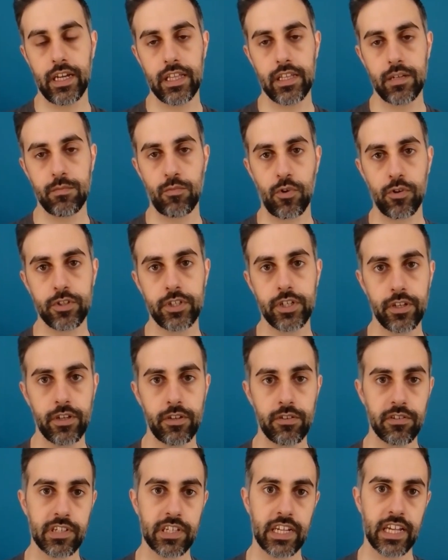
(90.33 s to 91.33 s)
modern
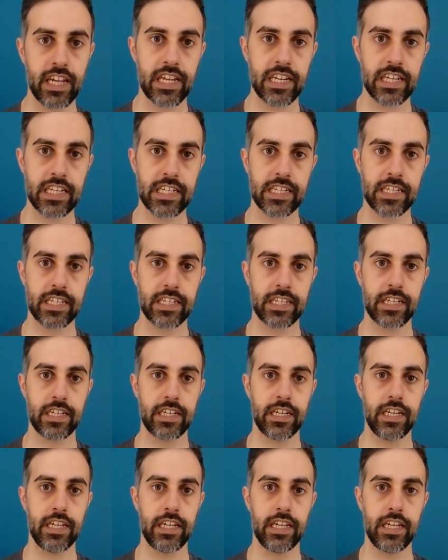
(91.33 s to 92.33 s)
use case
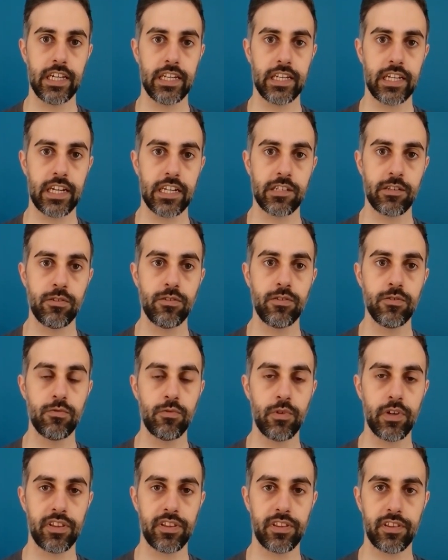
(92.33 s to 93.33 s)
has to do
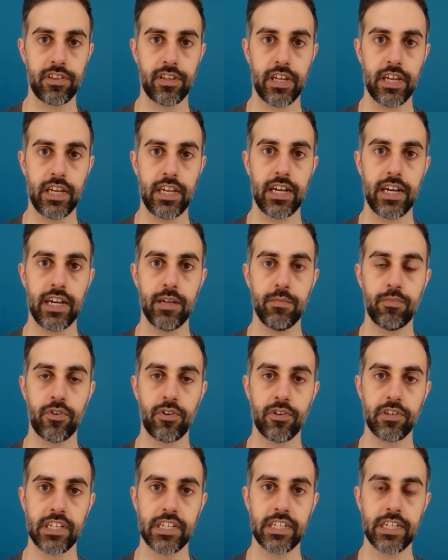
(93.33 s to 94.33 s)
with AI
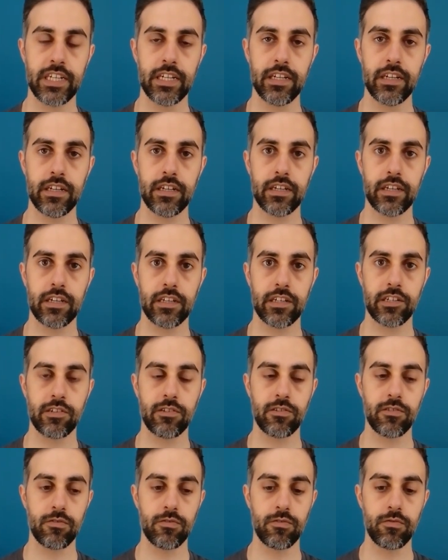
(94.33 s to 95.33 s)
processing.
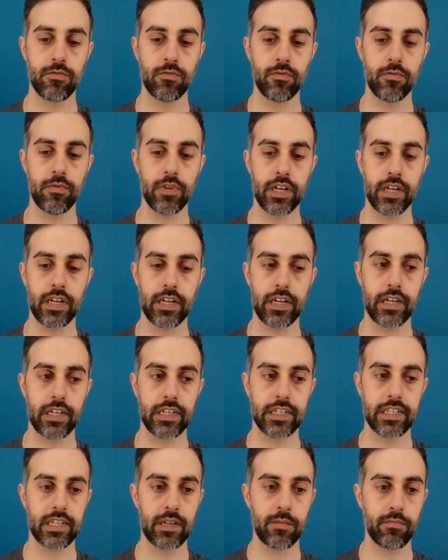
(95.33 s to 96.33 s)
So
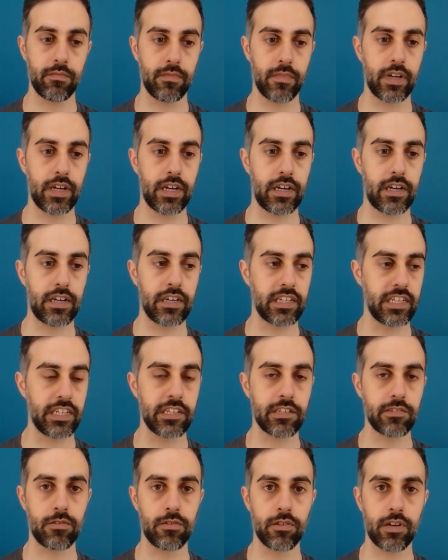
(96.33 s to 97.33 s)
some cars
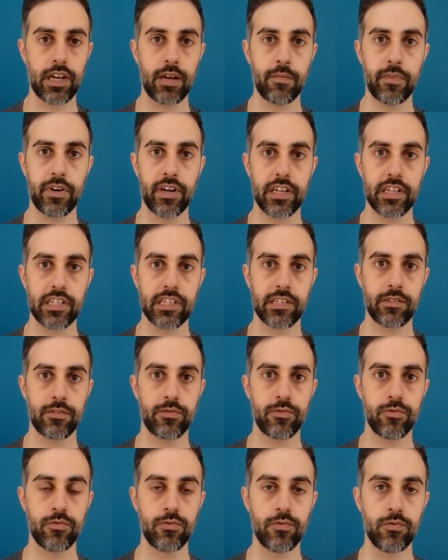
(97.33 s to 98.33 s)
install cameras
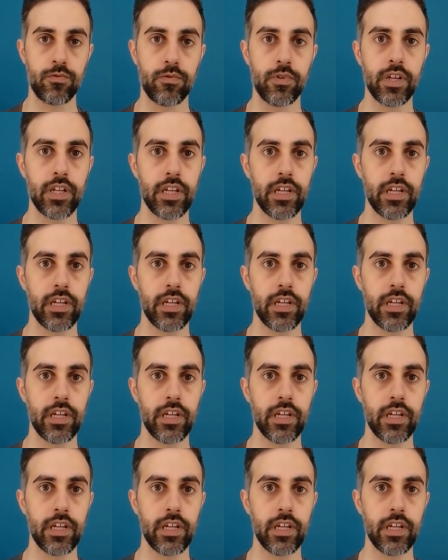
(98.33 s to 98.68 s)
to